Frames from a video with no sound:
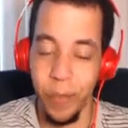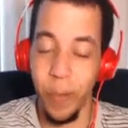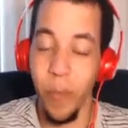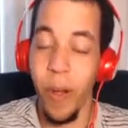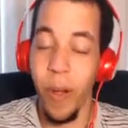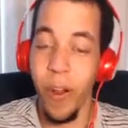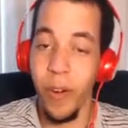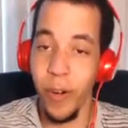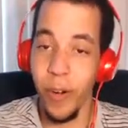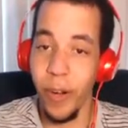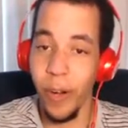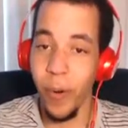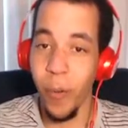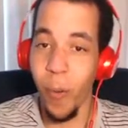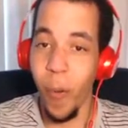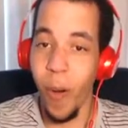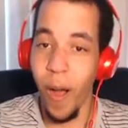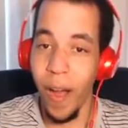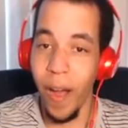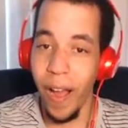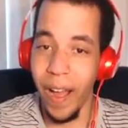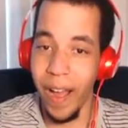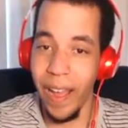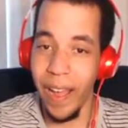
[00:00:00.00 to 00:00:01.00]
You're wondering
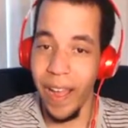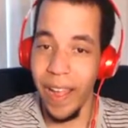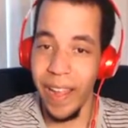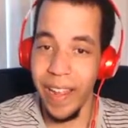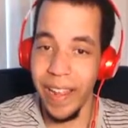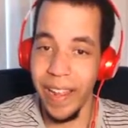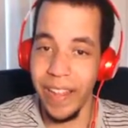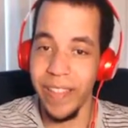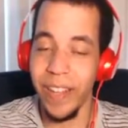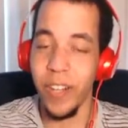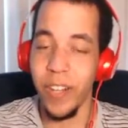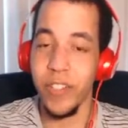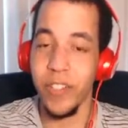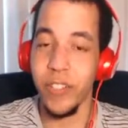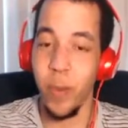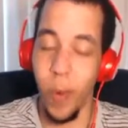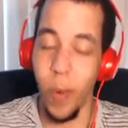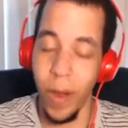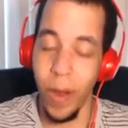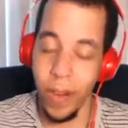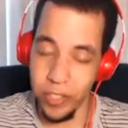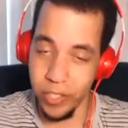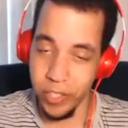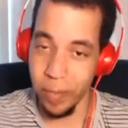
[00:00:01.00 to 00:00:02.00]
why there's
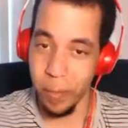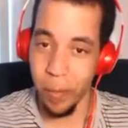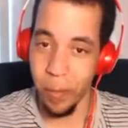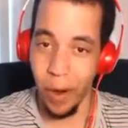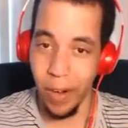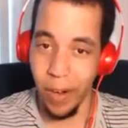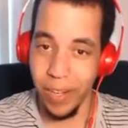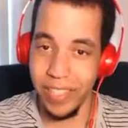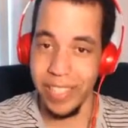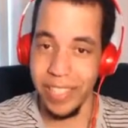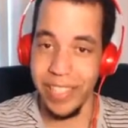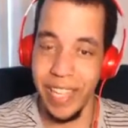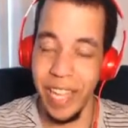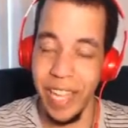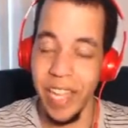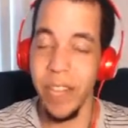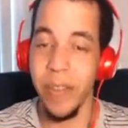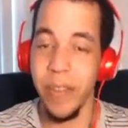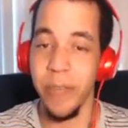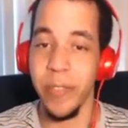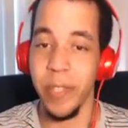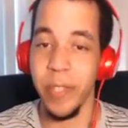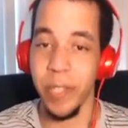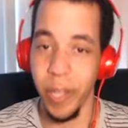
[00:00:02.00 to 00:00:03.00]
question marks at the
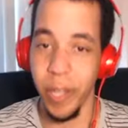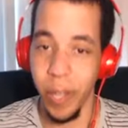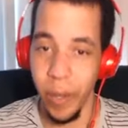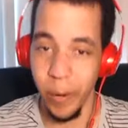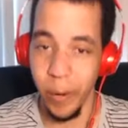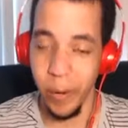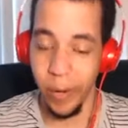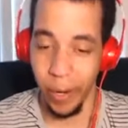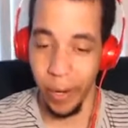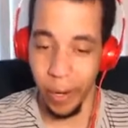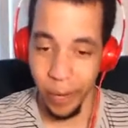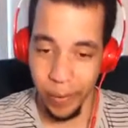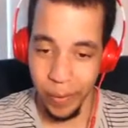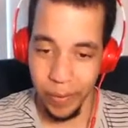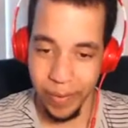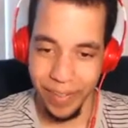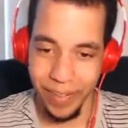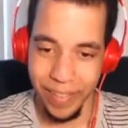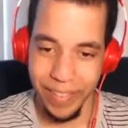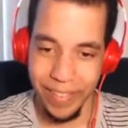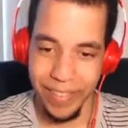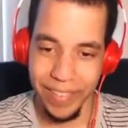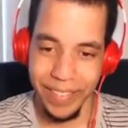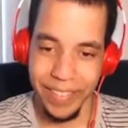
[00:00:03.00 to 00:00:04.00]
end of the logo.
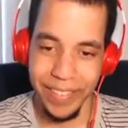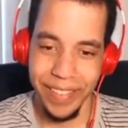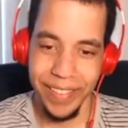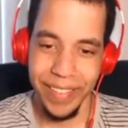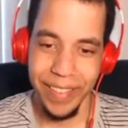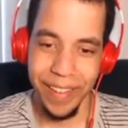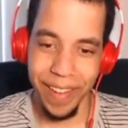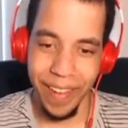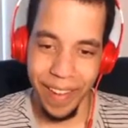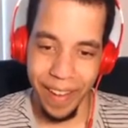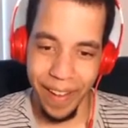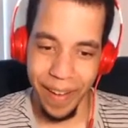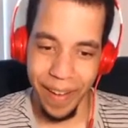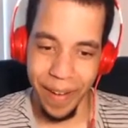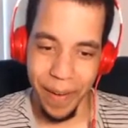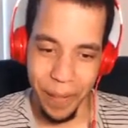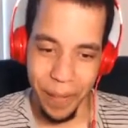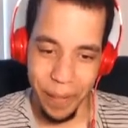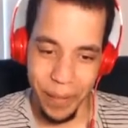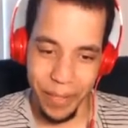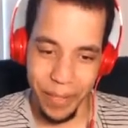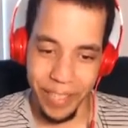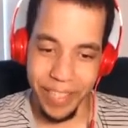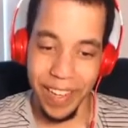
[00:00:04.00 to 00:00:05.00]

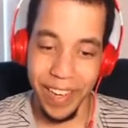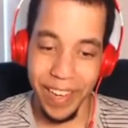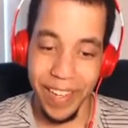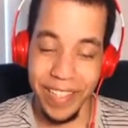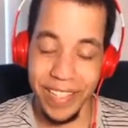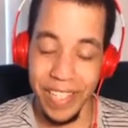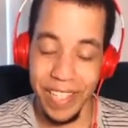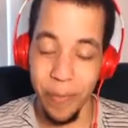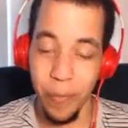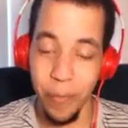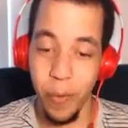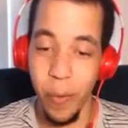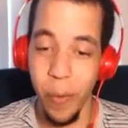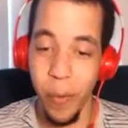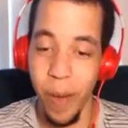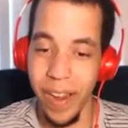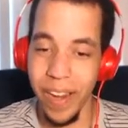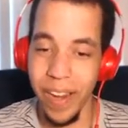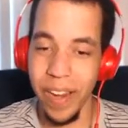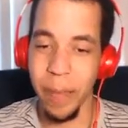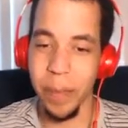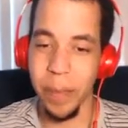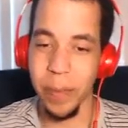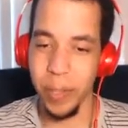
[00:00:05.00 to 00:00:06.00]
Uh, because if we
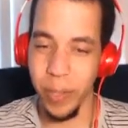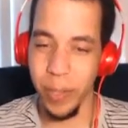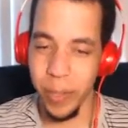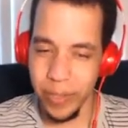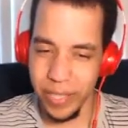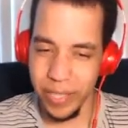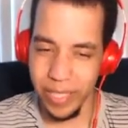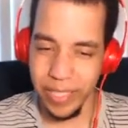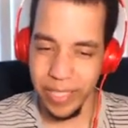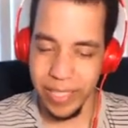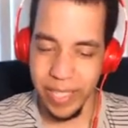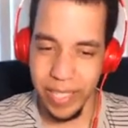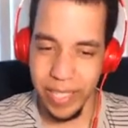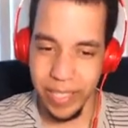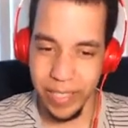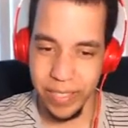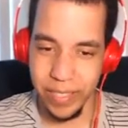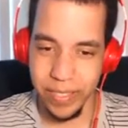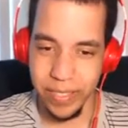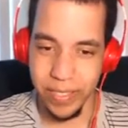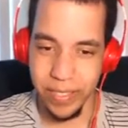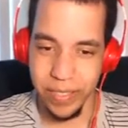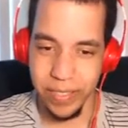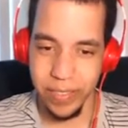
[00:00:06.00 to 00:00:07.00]
wind up losing
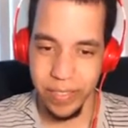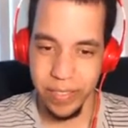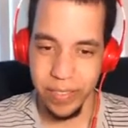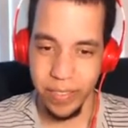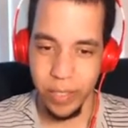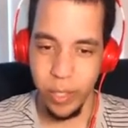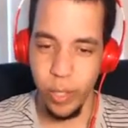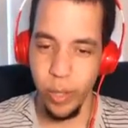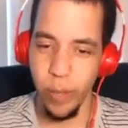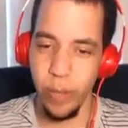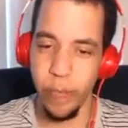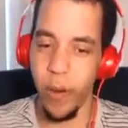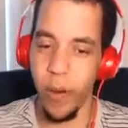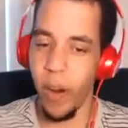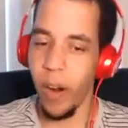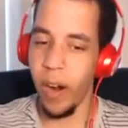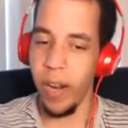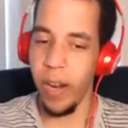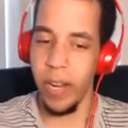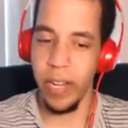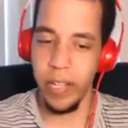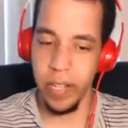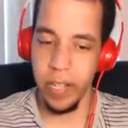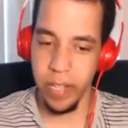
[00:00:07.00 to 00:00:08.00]
this too
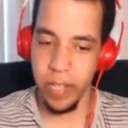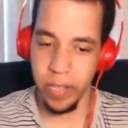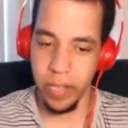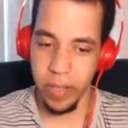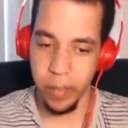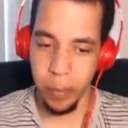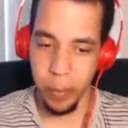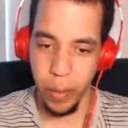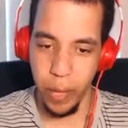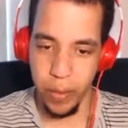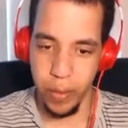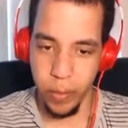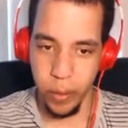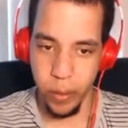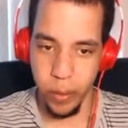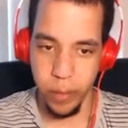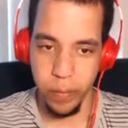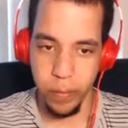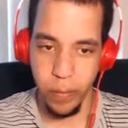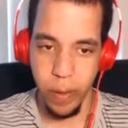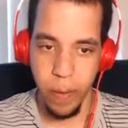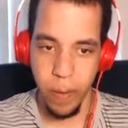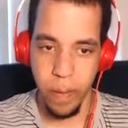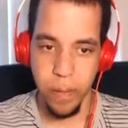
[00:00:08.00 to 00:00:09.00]
far into the
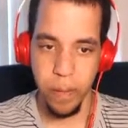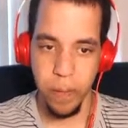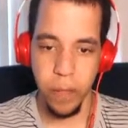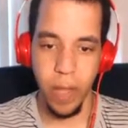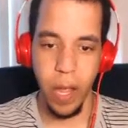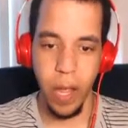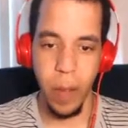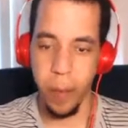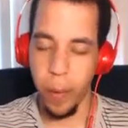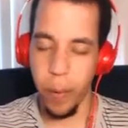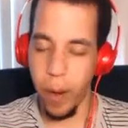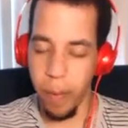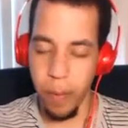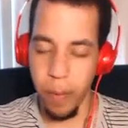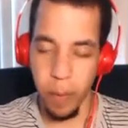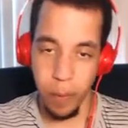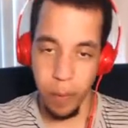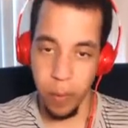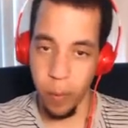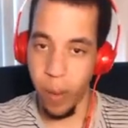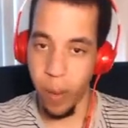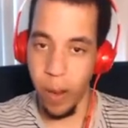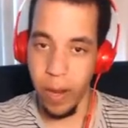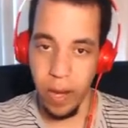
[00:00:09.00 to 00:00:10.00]
playthrough, I'll
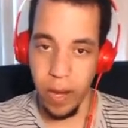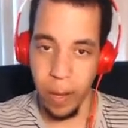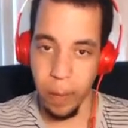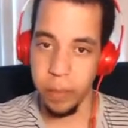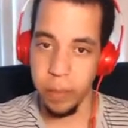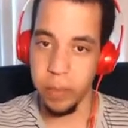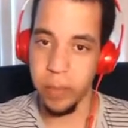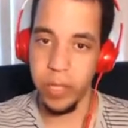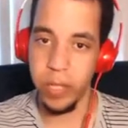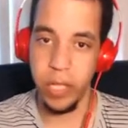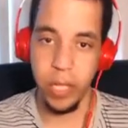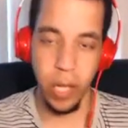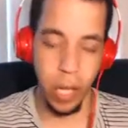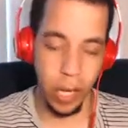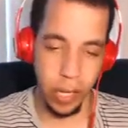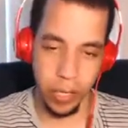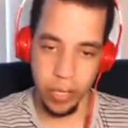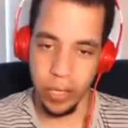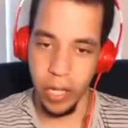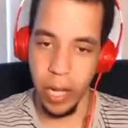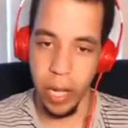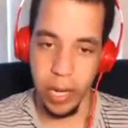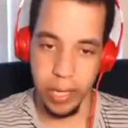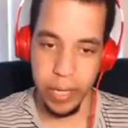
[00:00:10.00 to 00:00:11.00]
probably wind up cu
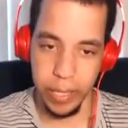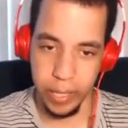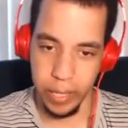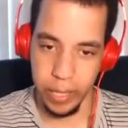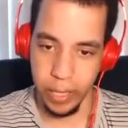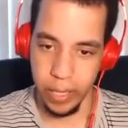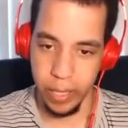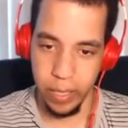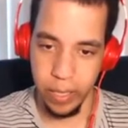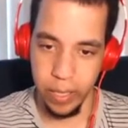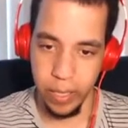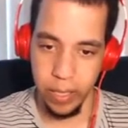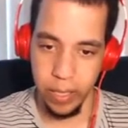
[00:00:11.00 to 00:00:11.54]
cutting it.